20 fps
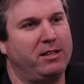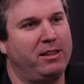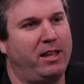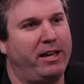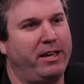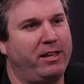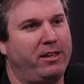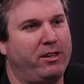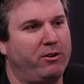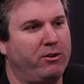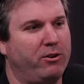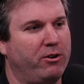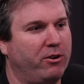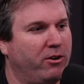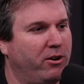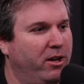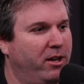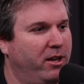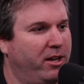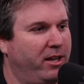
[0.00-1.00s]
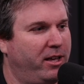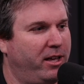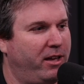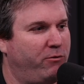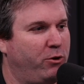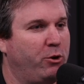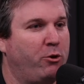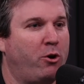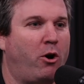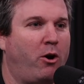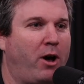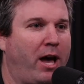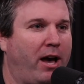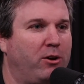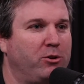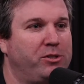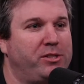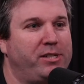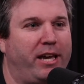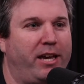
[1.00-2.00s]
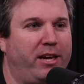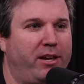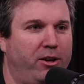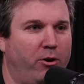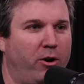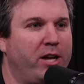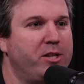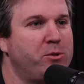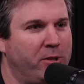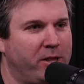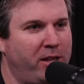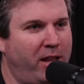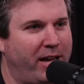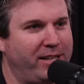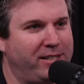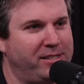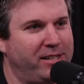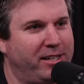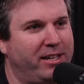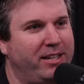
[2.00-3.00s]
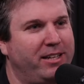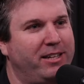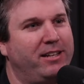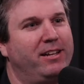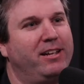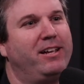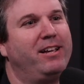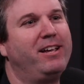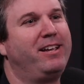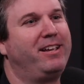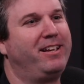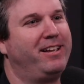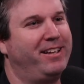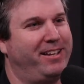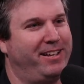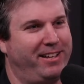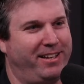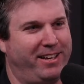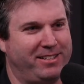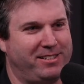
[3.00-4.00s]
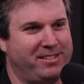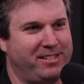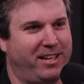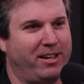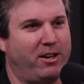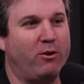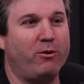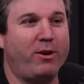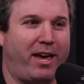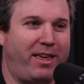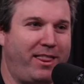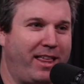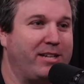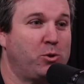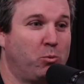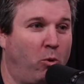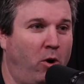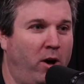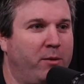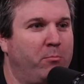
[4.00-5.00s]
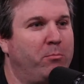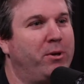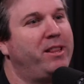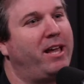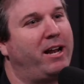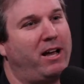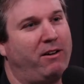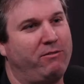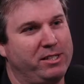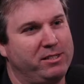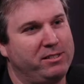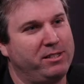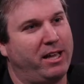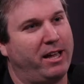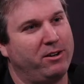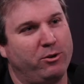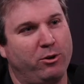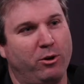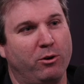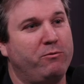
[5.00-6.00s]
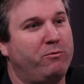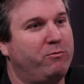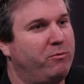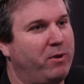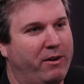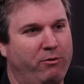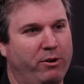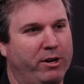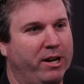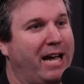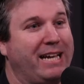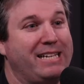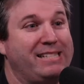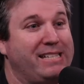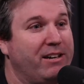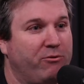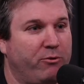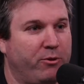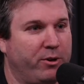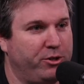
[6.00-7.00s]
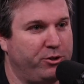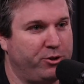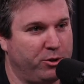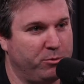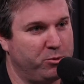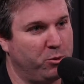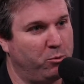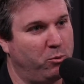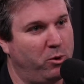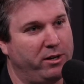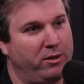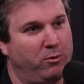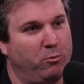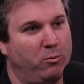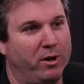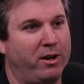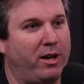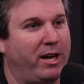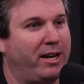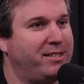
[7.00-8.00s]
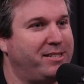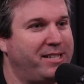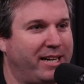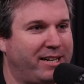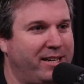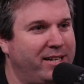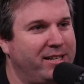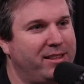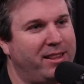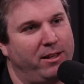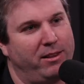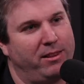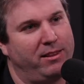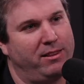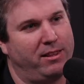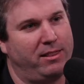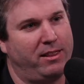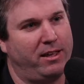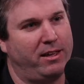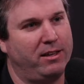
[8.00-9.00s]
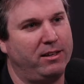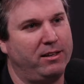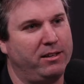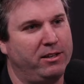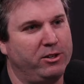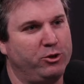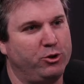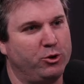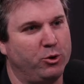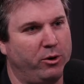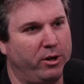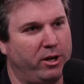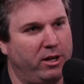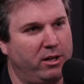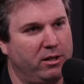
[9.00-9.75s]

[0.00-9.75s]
like if you know how, say, your husband likes it, it's like, okay, that's one. But then obviously, I don't know if every guy's different in terms of what kind of technique that they enjoy.